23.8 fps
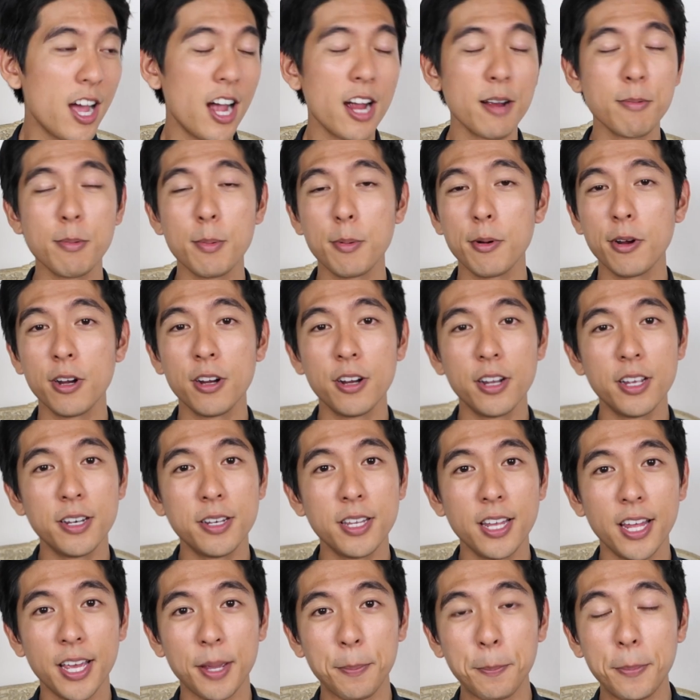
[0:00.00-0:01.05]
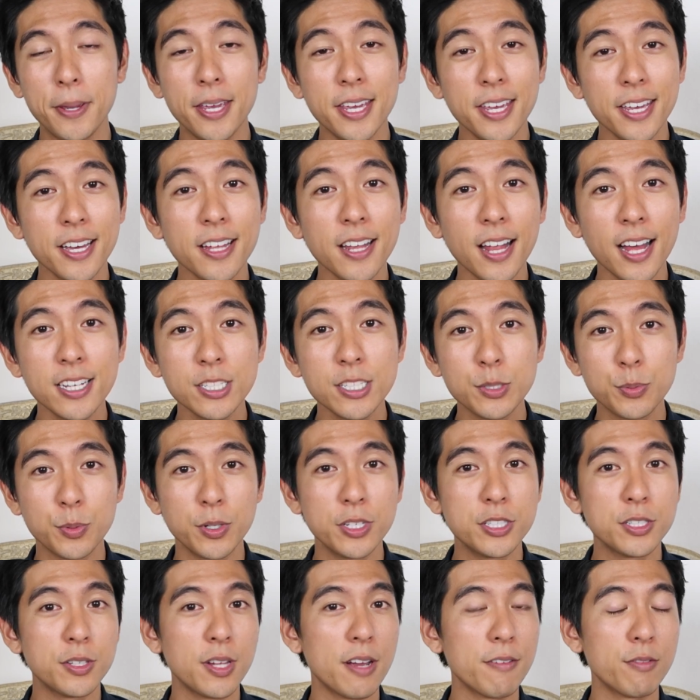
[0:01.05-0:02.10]
I remember in like PE class, we
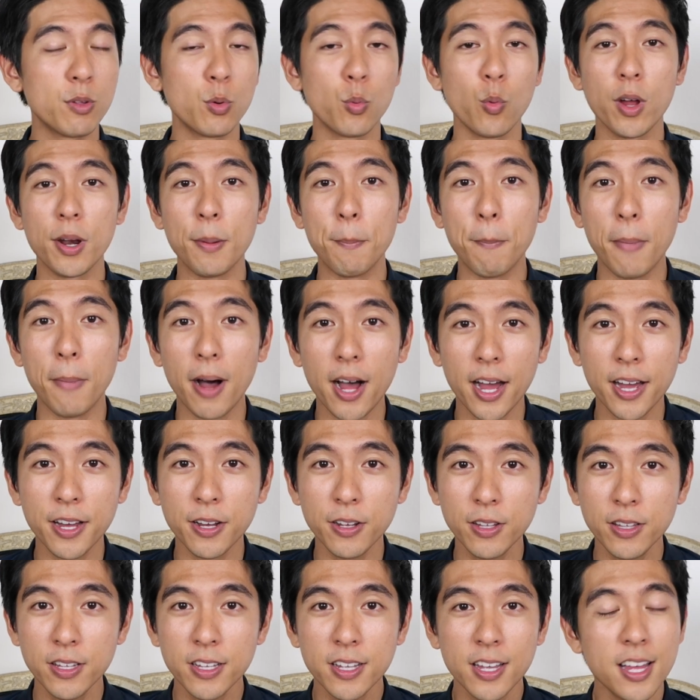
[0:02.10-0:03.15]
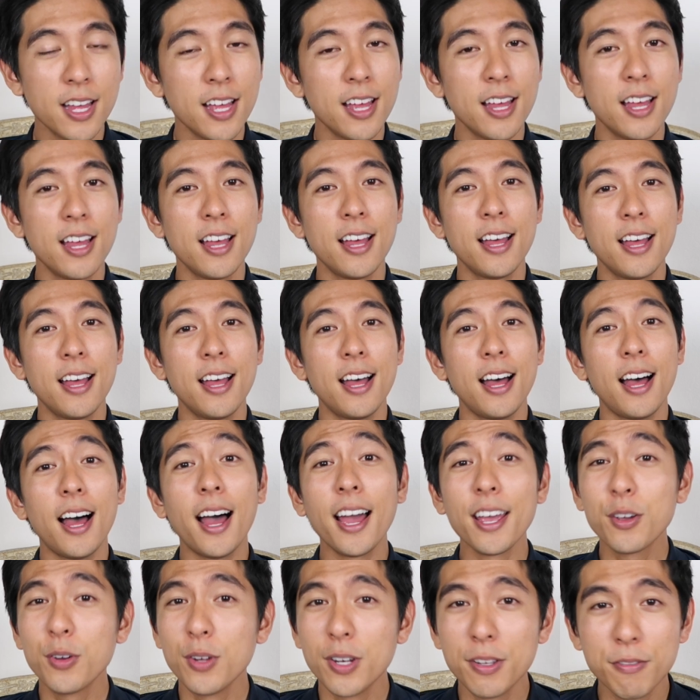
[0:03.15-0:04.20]
used to have to run a mile.
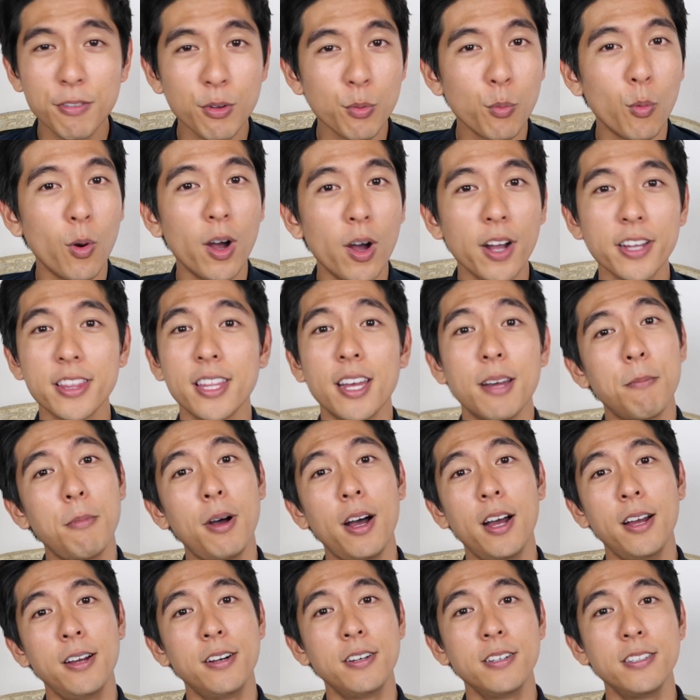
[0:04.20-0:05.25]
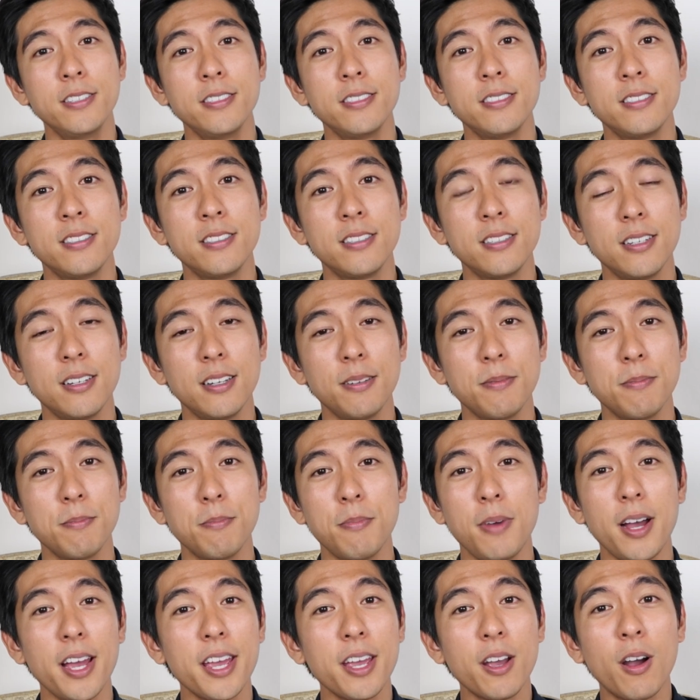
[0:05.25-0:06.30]
I couldn't even walk that mile.
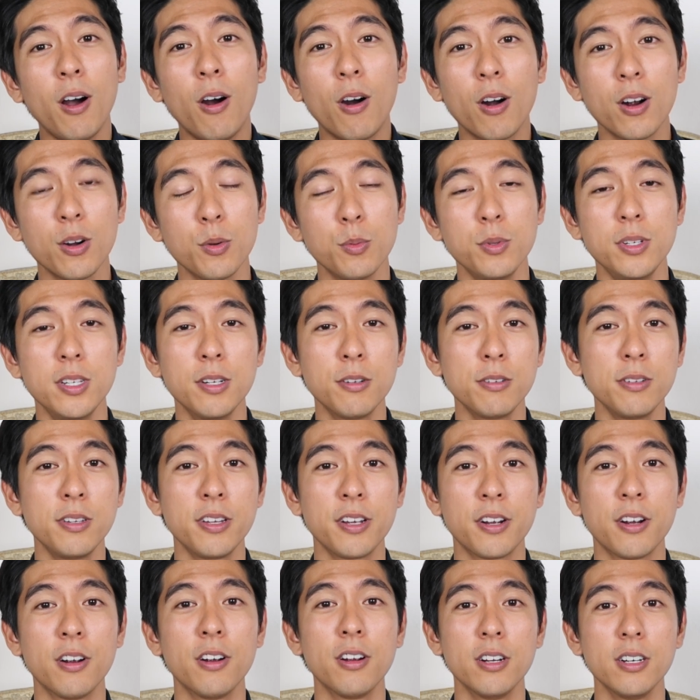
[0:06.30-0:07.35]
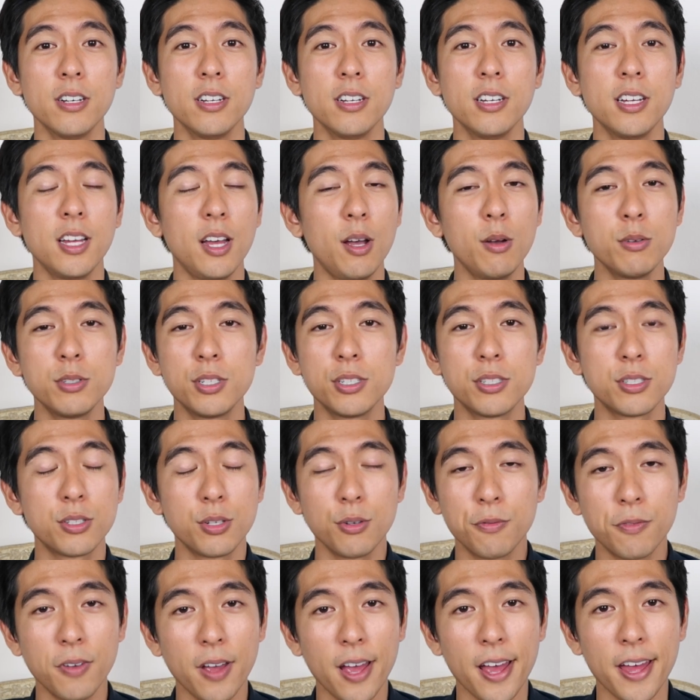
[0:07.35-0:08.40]
My heart would literally hurt. I was just
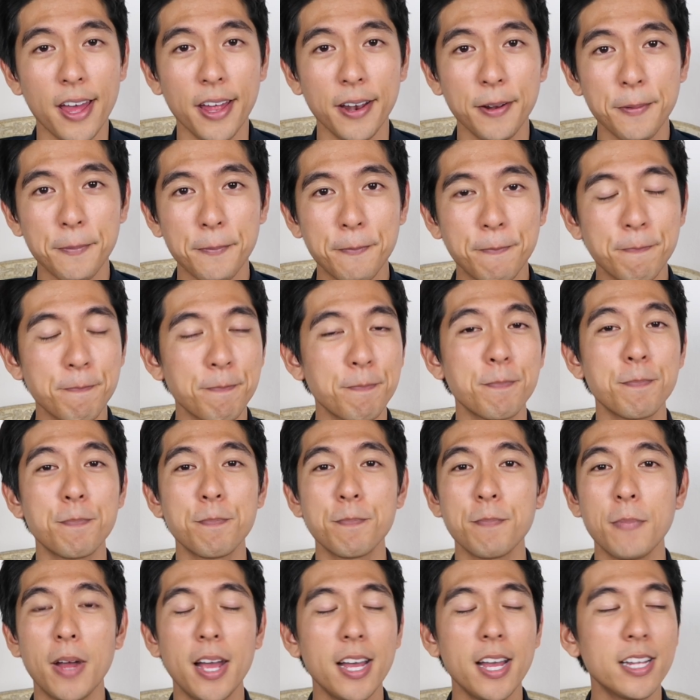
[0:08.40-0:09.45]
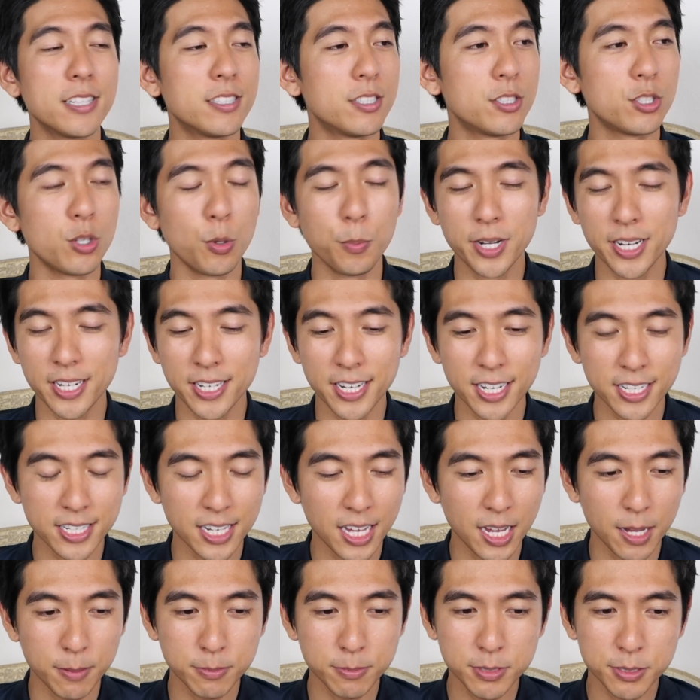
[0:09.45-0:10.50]
too fat. I had so many
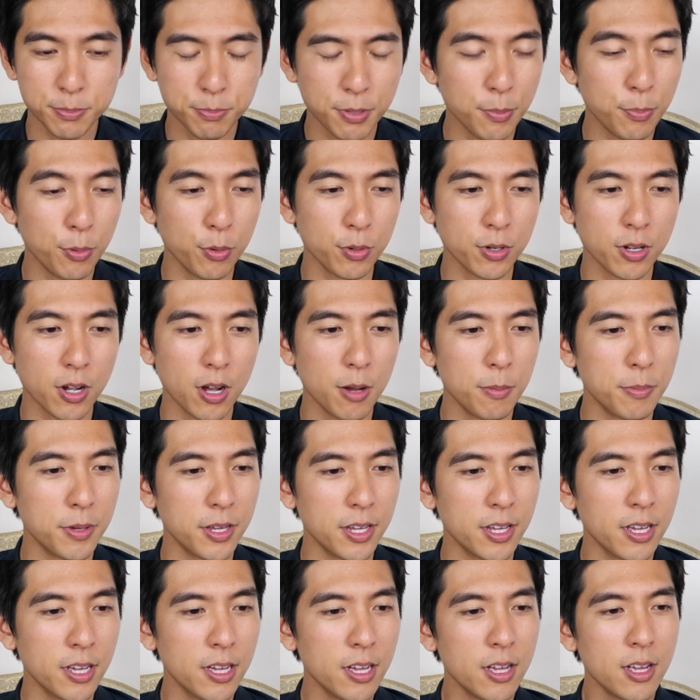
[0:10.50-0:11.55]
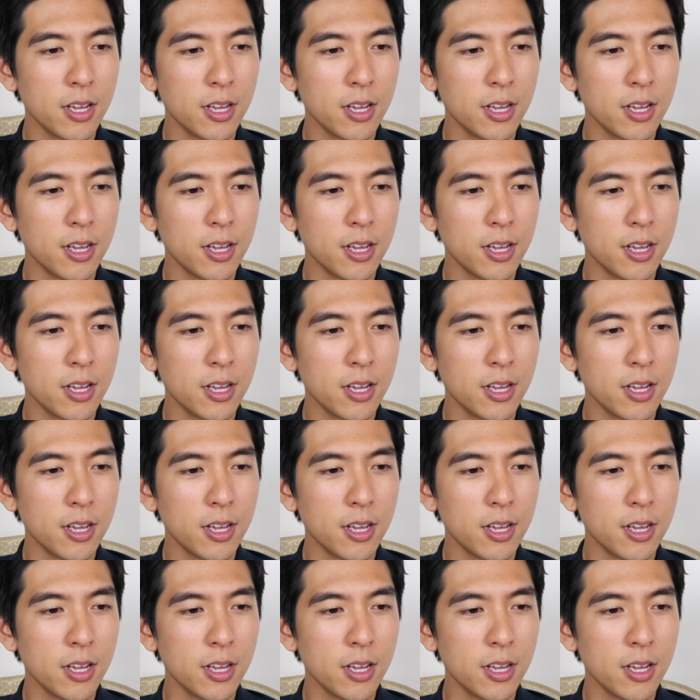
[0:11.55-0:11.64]
nicknames. People would call me